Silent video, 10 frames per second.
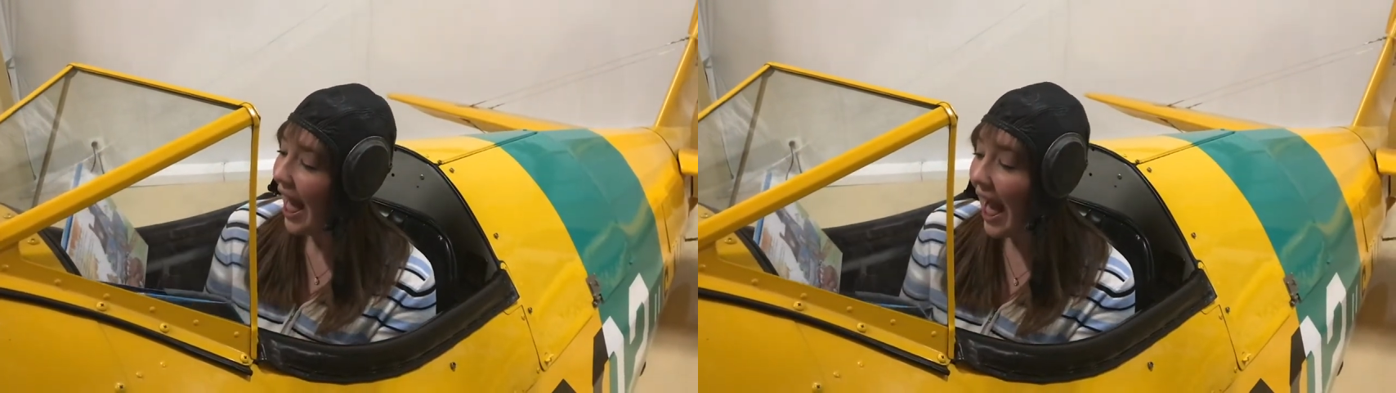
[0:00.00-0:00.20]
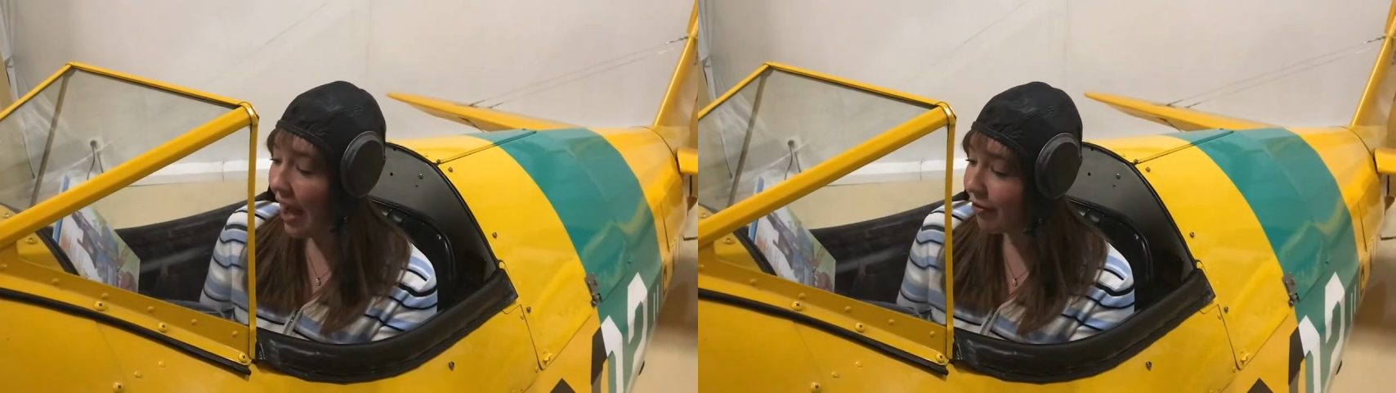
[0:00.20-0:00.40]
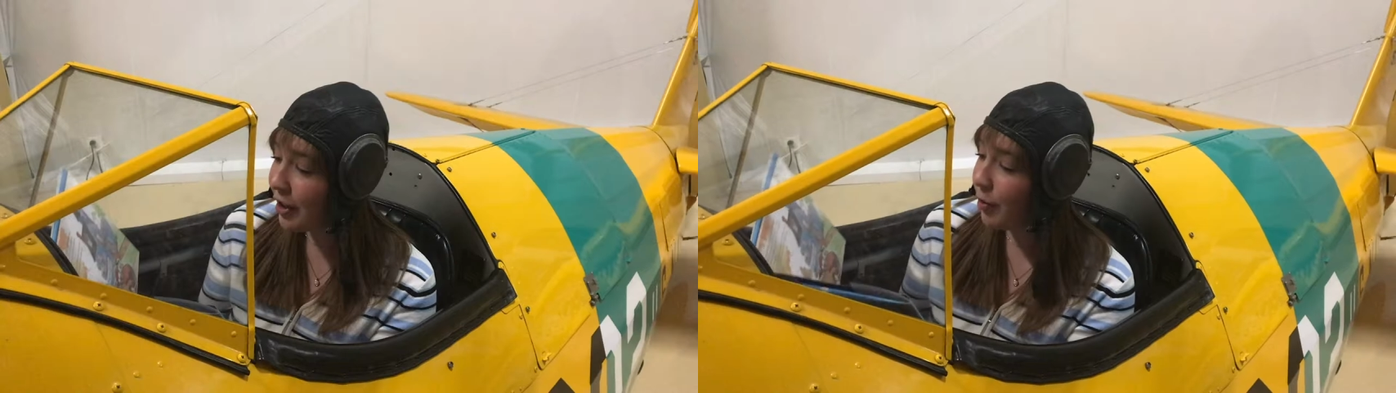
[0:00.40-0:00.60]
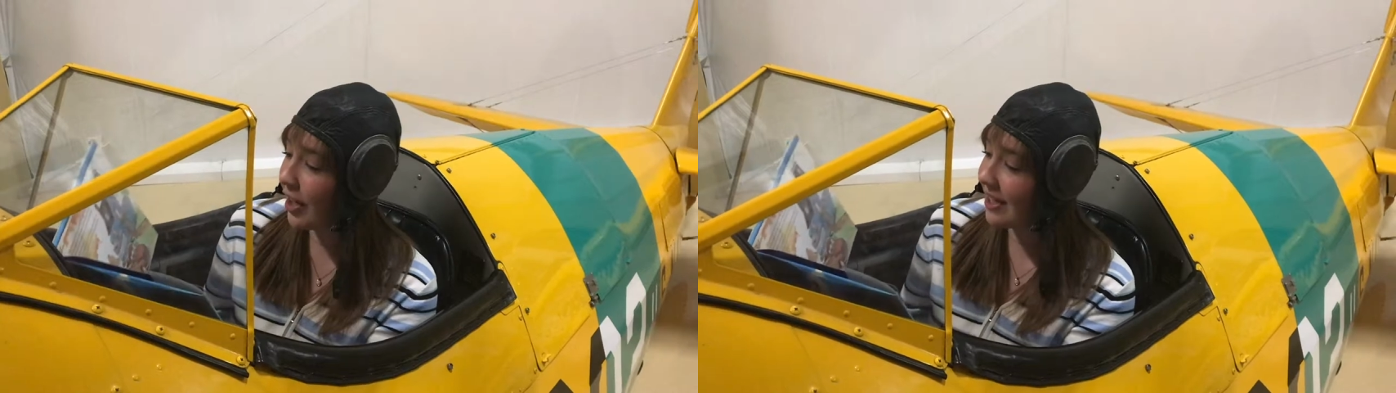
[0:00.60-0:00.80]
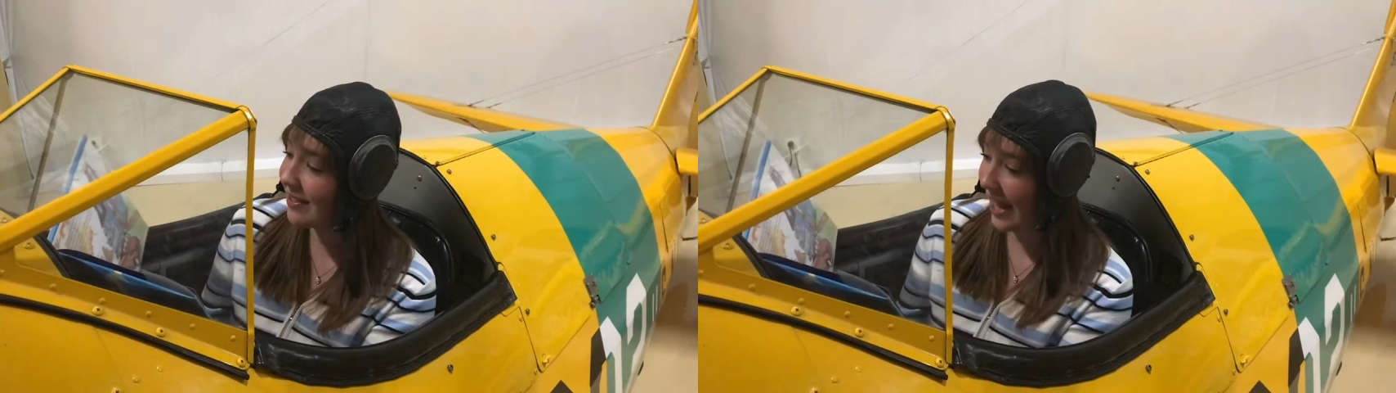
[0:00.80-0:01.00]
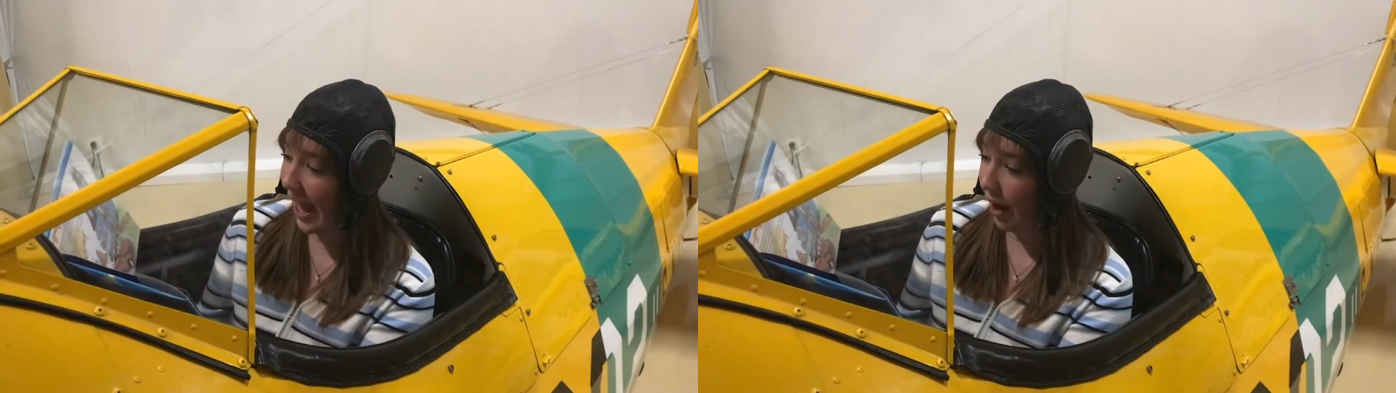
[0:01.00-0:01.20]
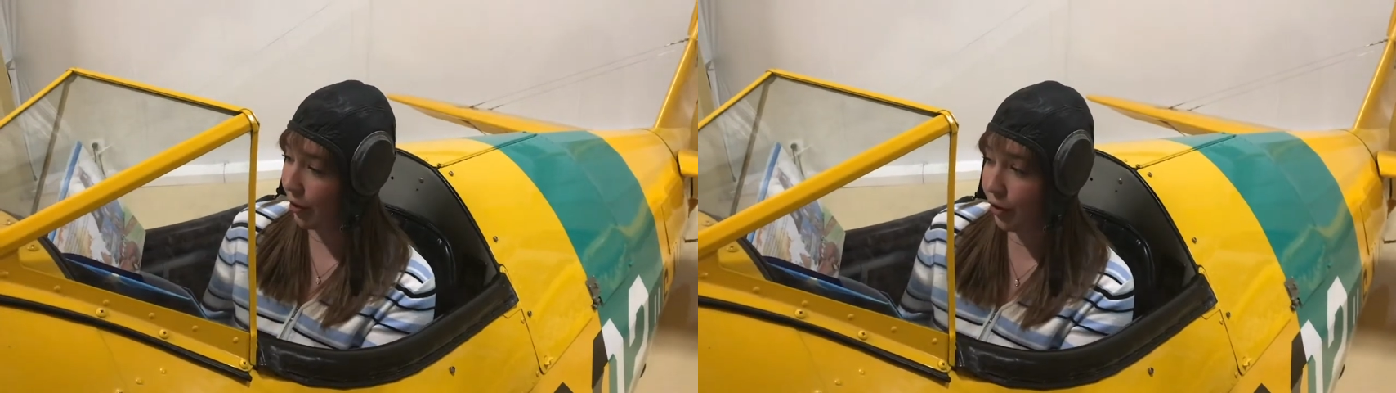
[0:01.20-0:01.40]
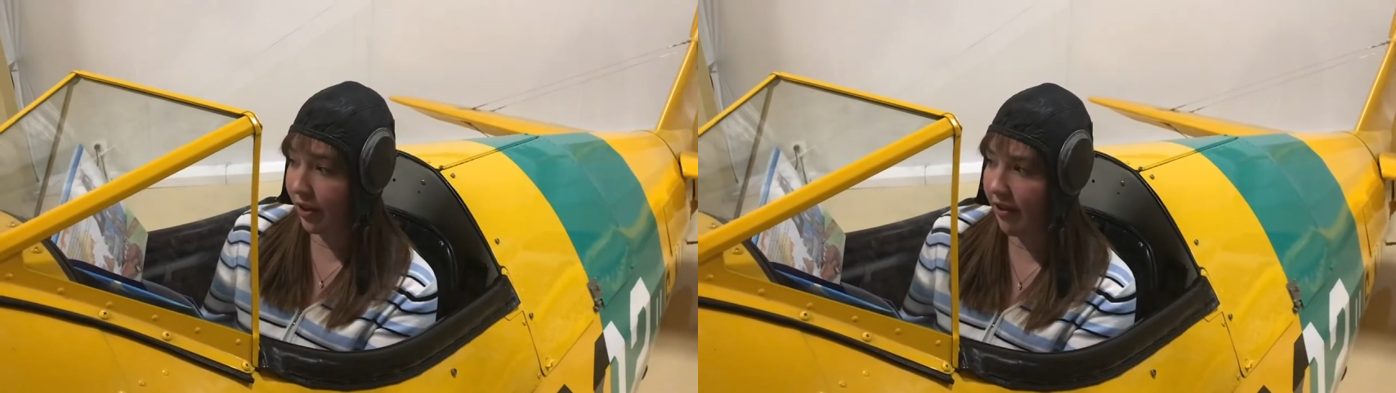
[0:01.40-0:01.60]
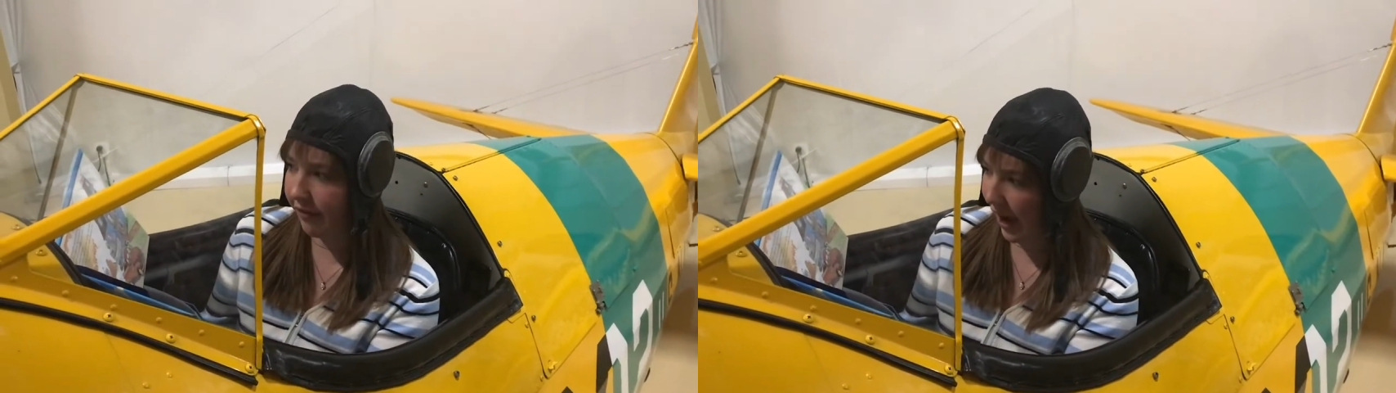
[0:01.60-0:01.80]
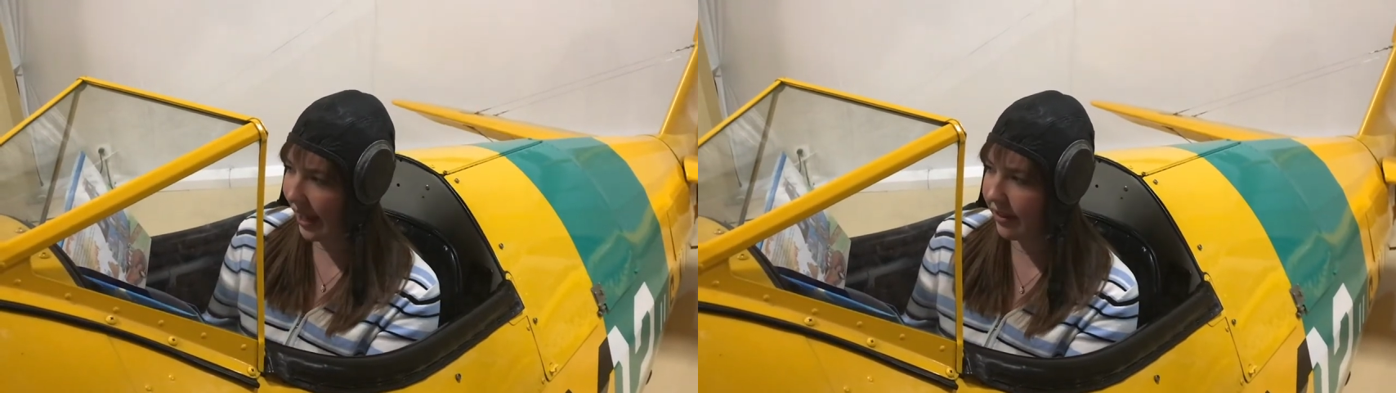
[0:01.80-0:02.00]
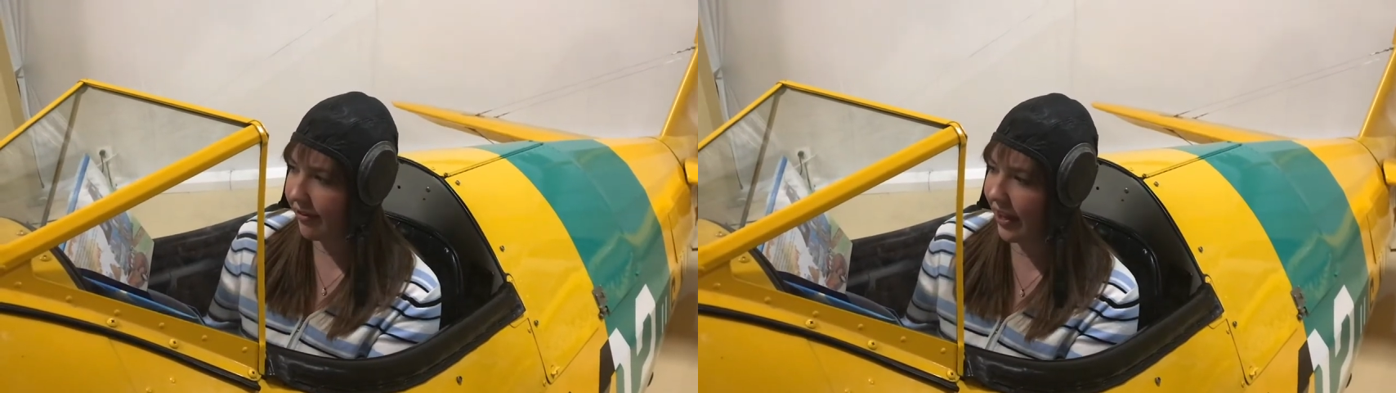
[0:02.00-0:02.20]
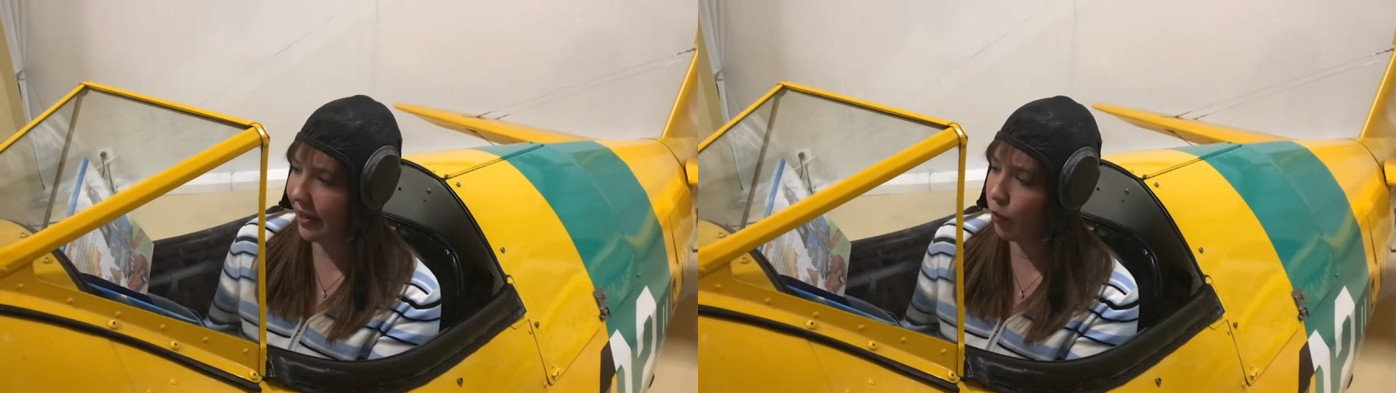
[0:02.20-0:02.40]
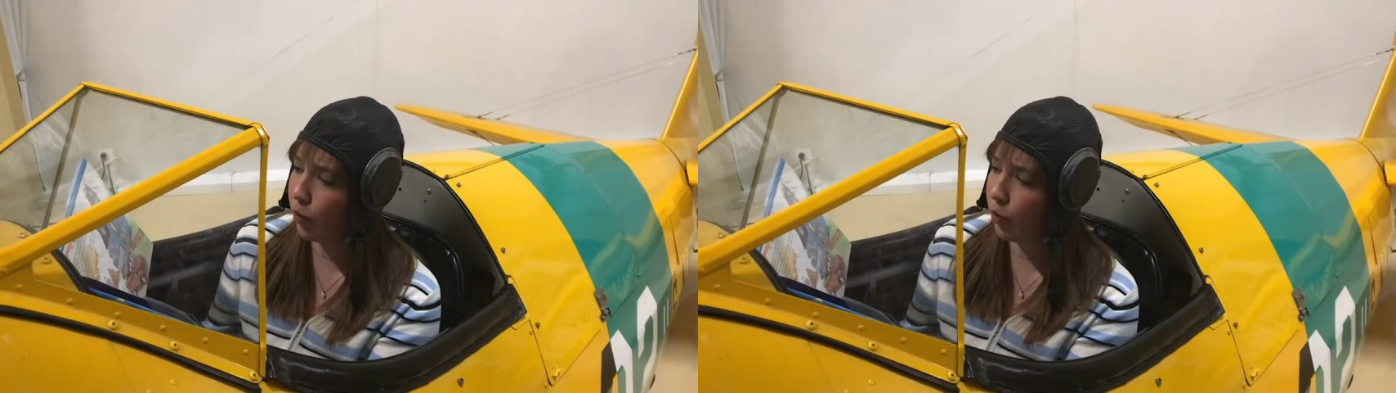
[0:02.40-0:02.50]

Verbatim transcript: Everyone in town knew that Violet Van,